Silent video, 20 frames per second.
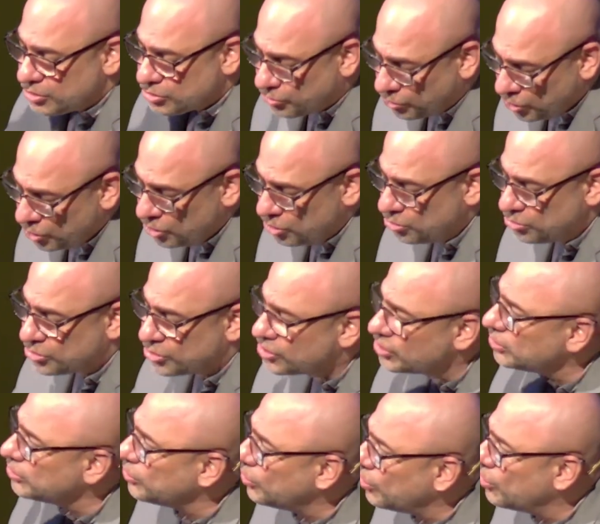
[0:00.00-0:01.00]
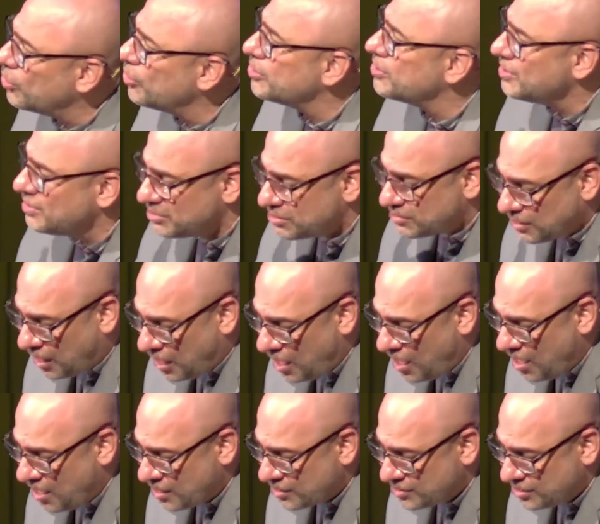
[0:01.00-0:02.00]
true to the Lord his
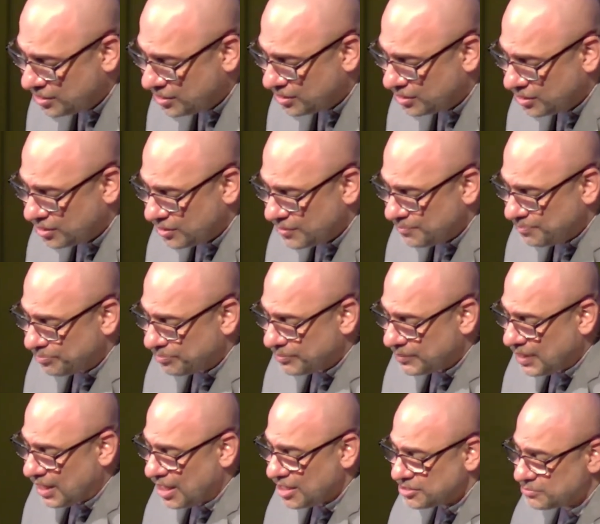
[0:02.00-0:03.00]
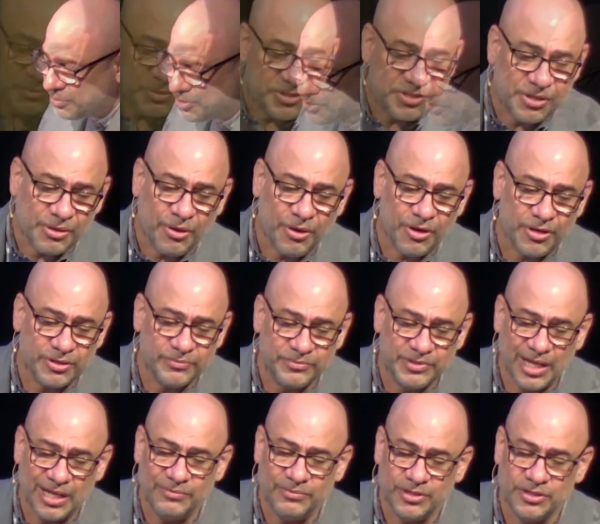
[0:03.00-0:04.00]
God as was the heart of
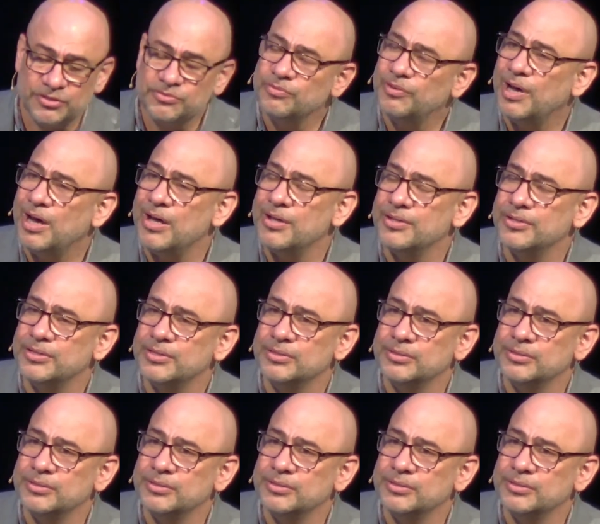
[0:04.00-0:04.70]
David his father.